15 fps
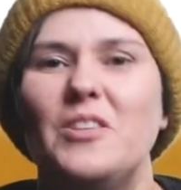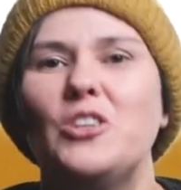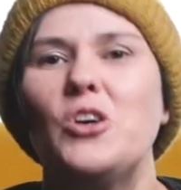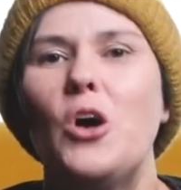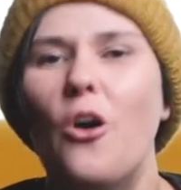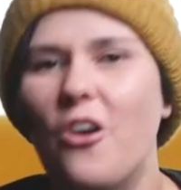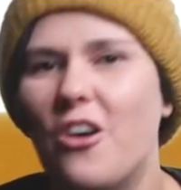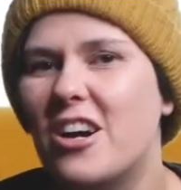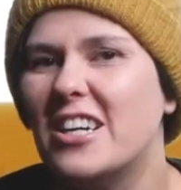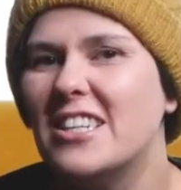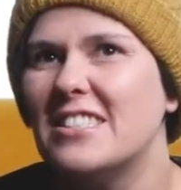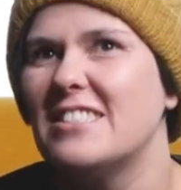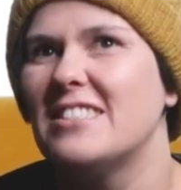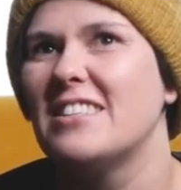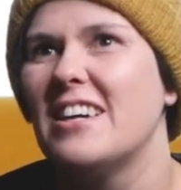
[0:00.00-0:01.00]

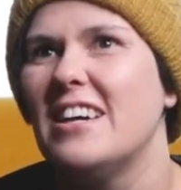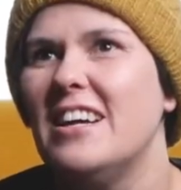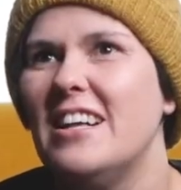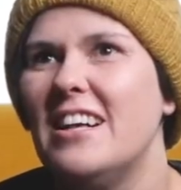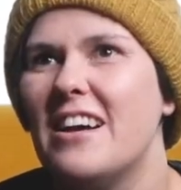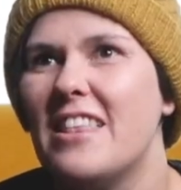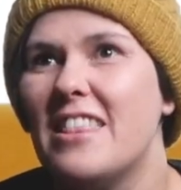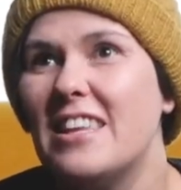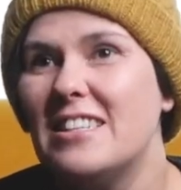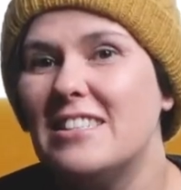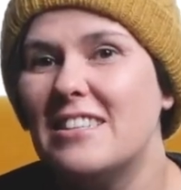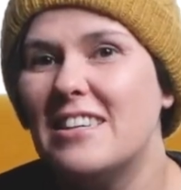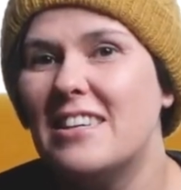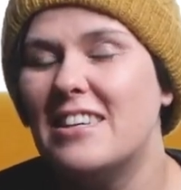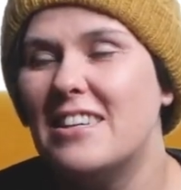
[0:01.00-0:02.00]
because
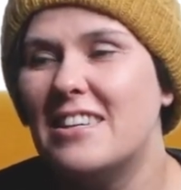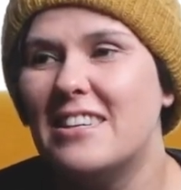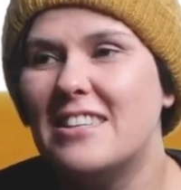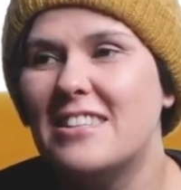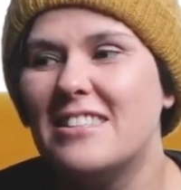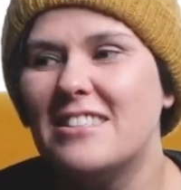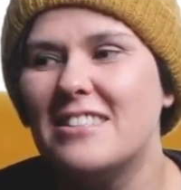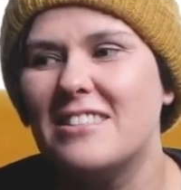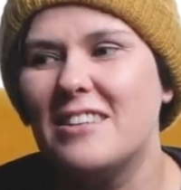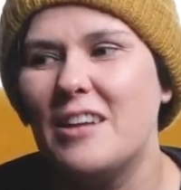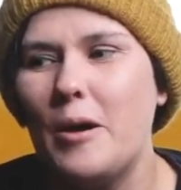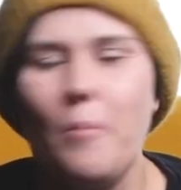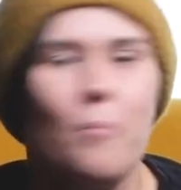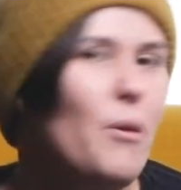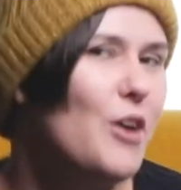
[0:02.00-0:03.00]
this is
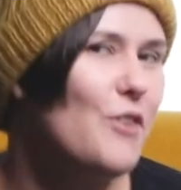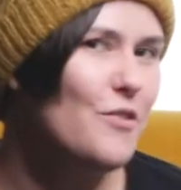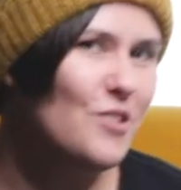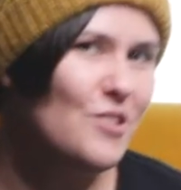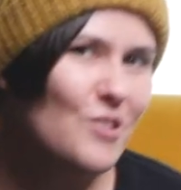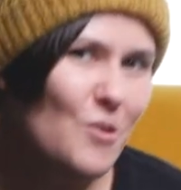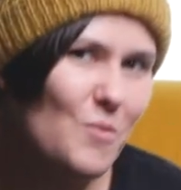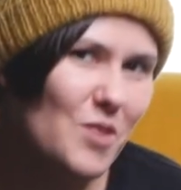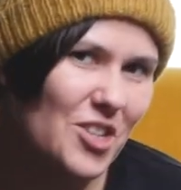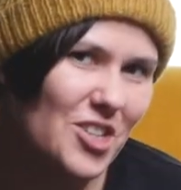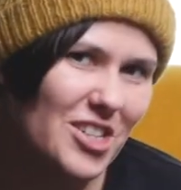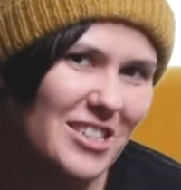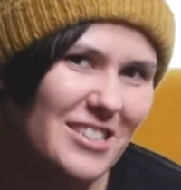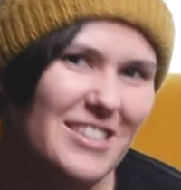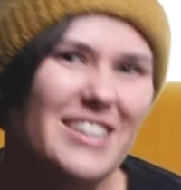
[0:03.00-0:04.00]
my first
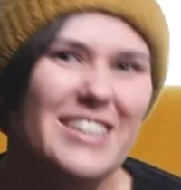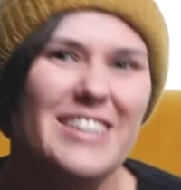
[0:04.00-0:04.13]
commission